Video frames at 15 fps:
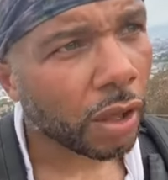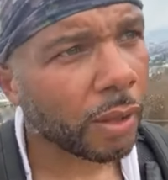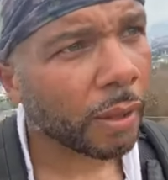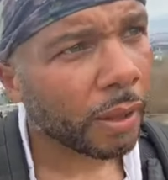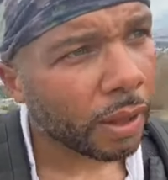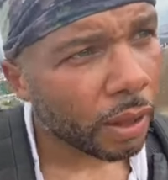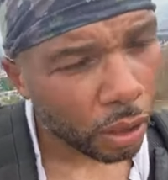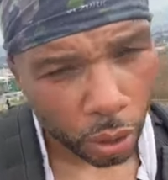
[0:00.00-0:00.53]

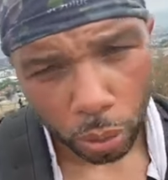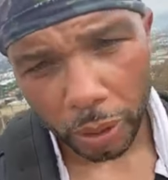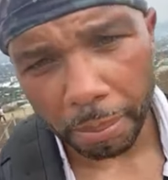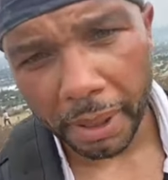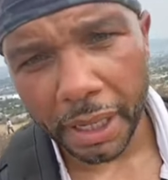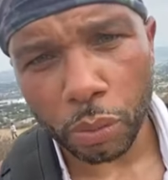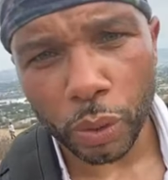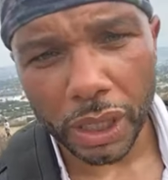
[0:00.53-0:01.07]
definitely got
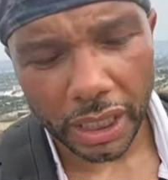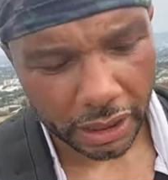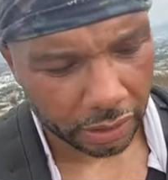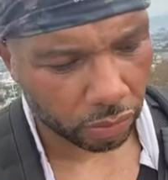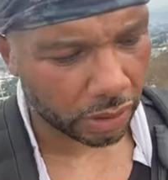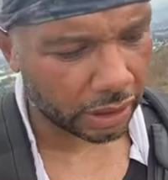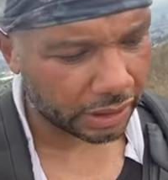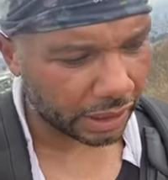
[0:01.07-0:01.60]
emotional with
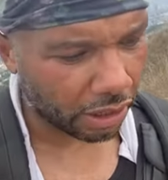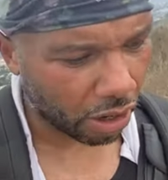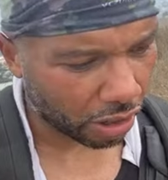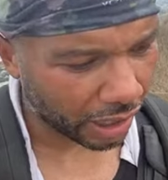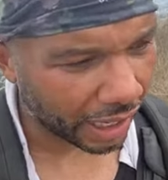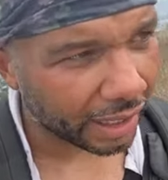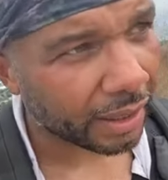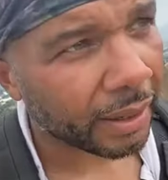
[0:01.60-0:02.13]
me when
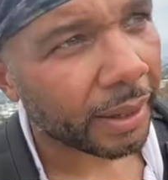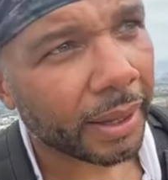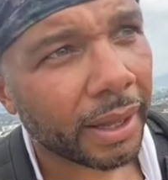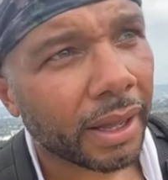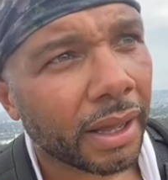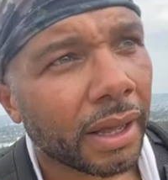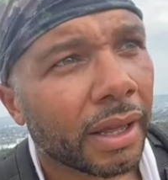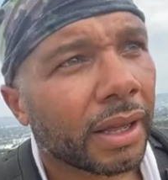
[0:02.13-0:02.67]
he did all that.
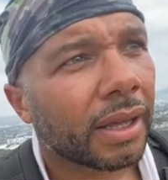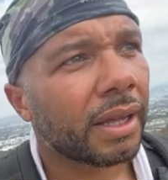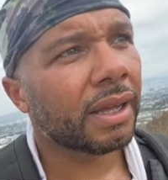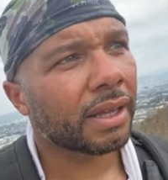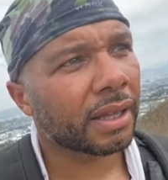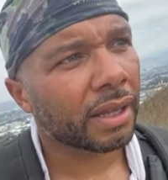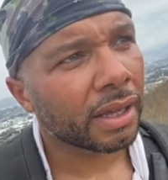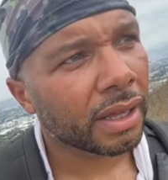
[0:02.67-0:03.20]

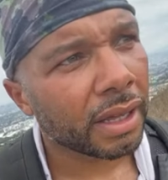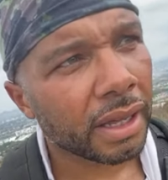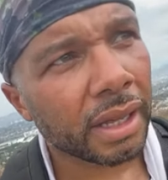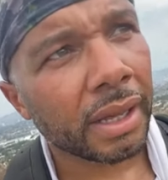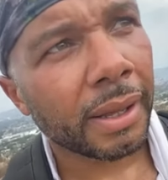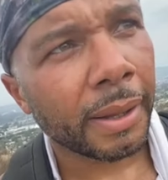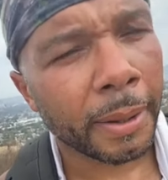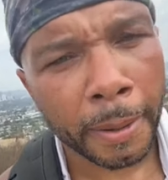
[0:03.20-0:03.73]

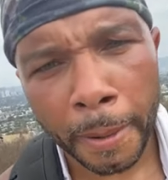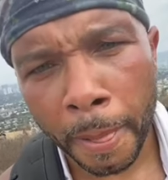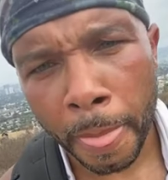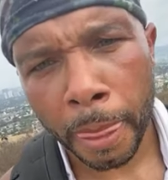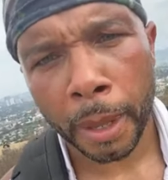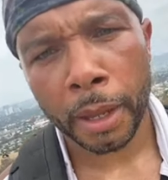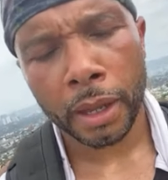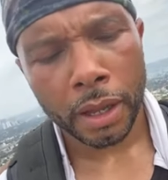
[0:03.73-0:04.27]

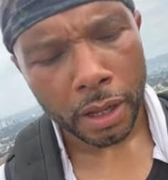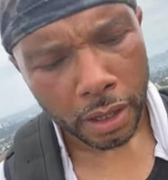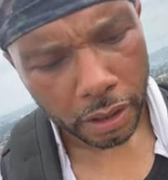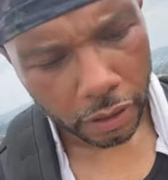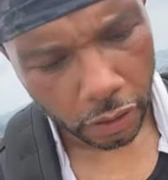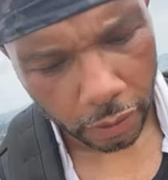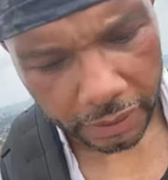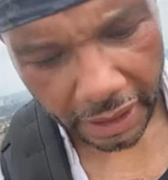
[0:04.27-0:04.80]

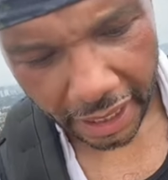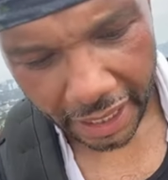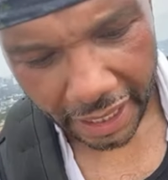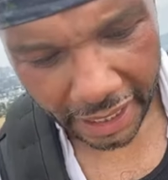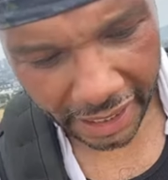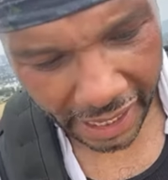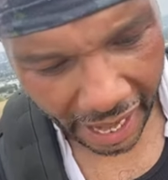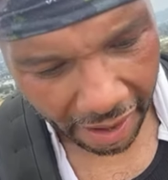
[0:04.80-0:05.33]
You know what I'm
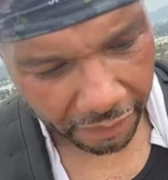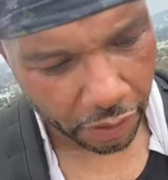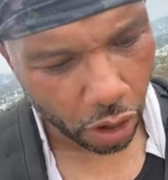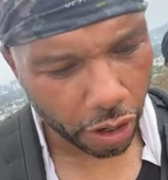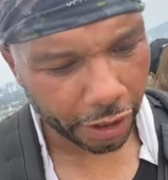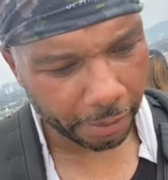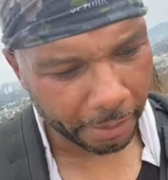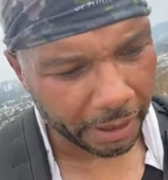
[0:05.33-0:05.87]
saying? He didn't have an
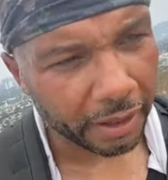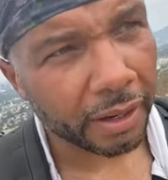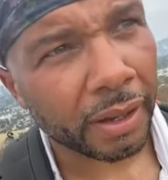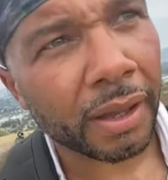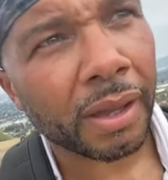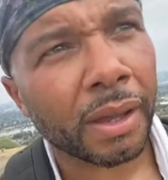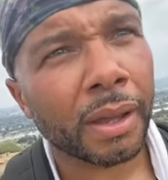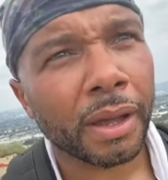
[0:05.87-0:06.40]
argument.
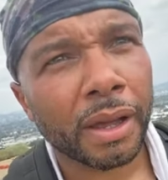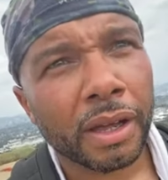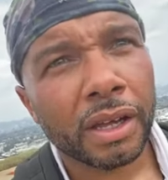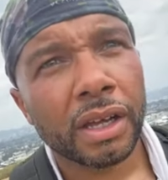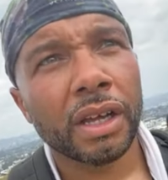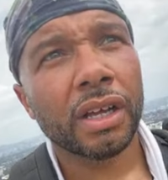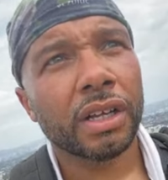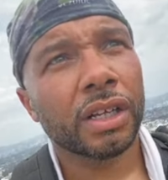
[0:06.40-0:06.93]

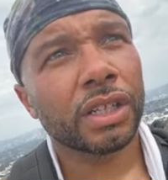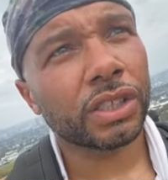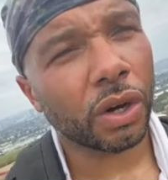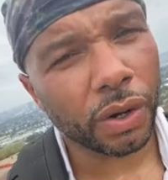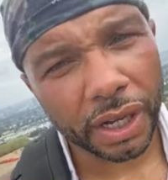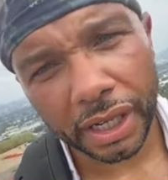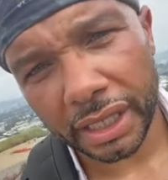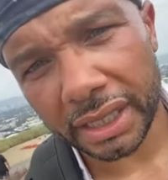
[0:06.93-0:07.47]

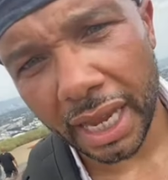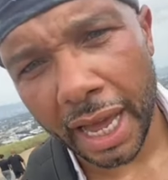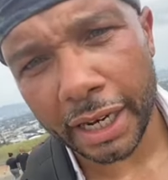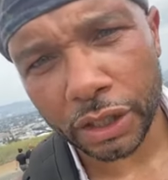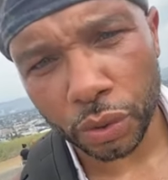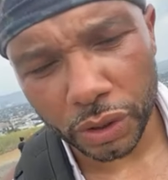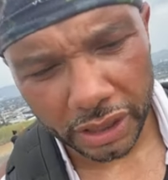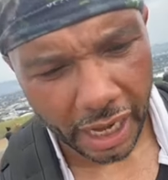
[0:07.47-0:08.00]
So he
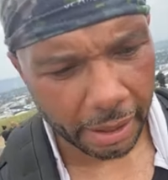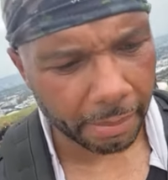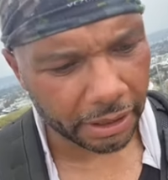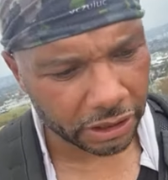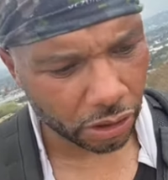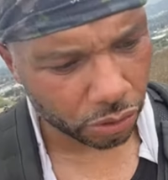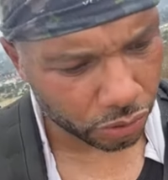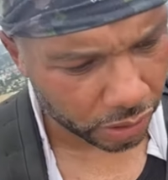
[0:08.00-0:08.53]
decided to attack
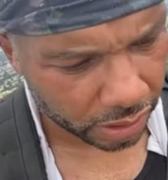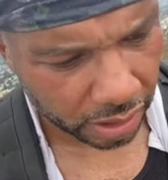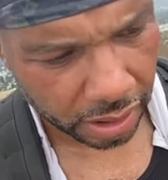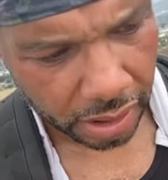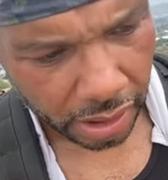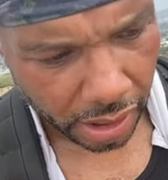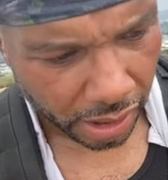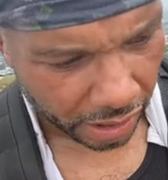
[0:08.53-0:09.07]
my children
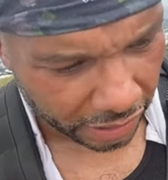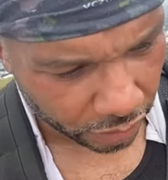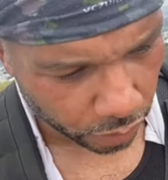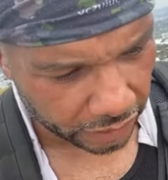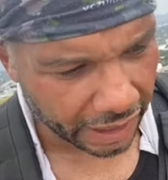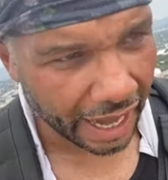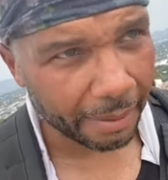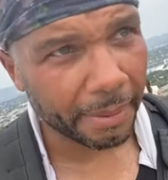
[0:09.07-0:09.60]
and to
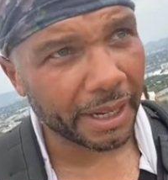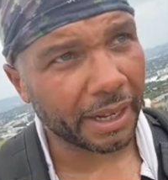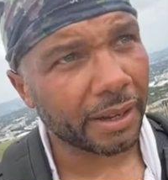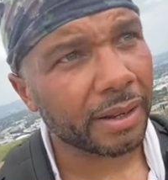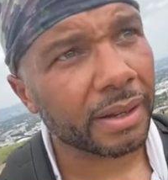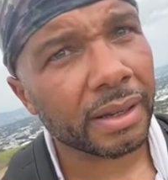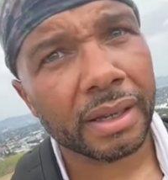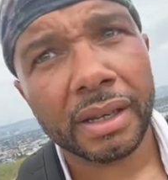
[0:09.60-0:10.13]
attack me.
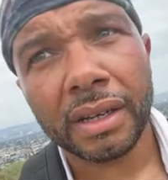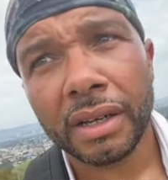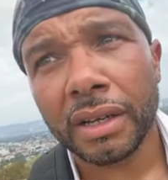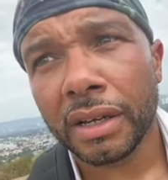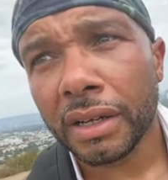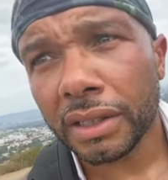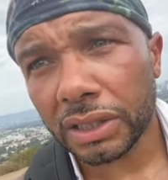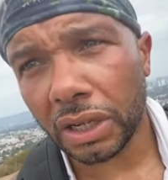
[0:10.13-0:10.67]

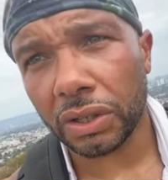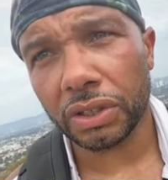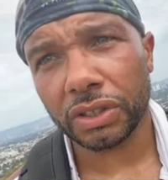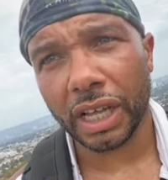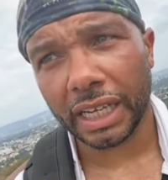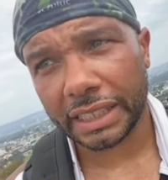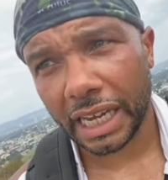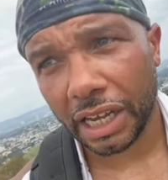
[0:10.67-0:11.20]
So
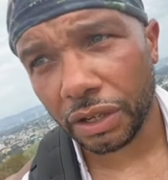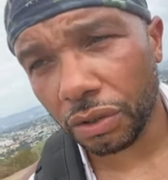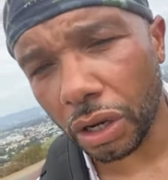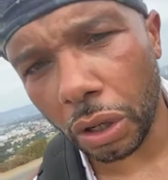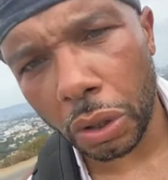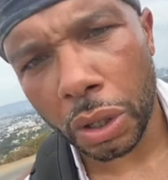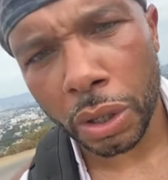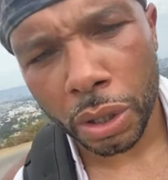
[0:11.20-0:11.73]
that's how you know